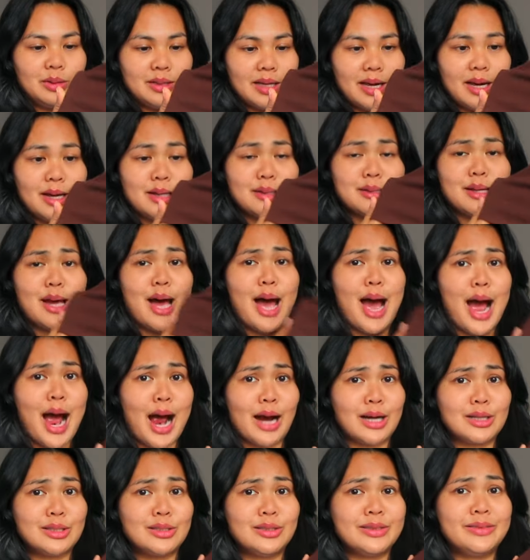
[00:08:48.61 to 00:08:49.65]
say is
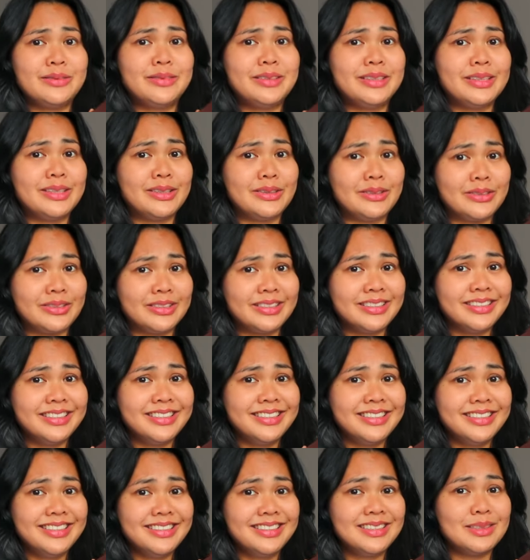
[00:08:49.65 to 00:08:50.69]
actually really
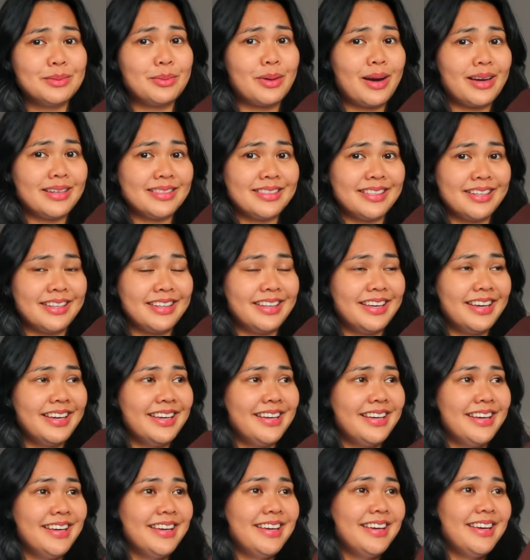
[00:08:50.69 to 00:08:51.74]
good,
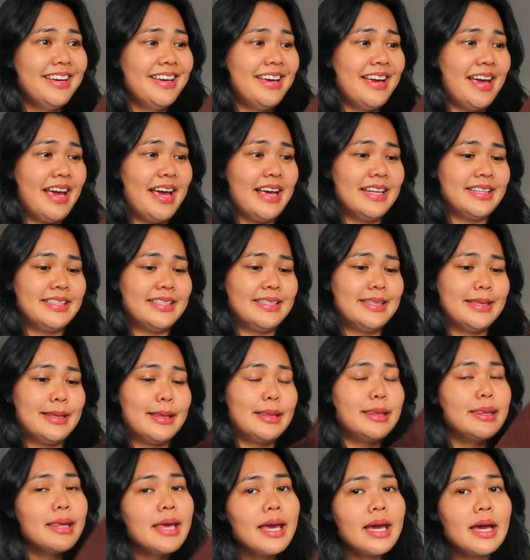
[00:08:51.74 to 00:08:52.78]
surprisingly. It's
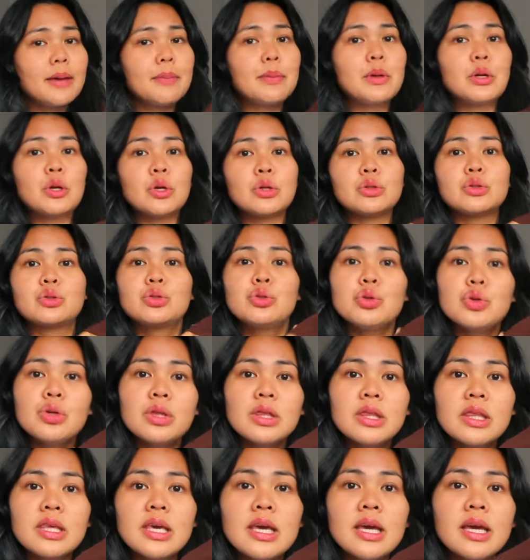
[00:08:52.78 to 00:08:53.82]
thick but not too
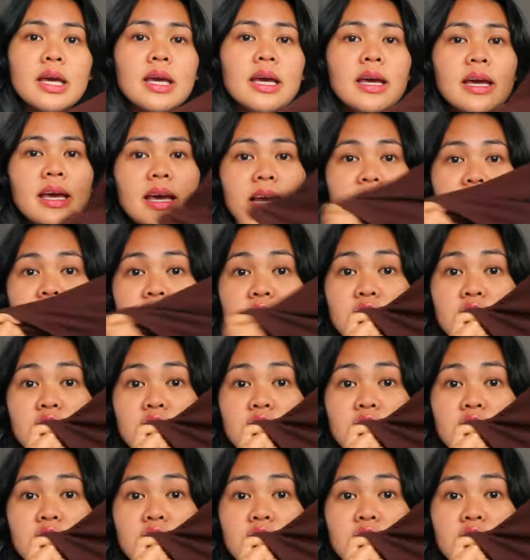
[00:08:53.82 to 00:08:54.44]
thick. It's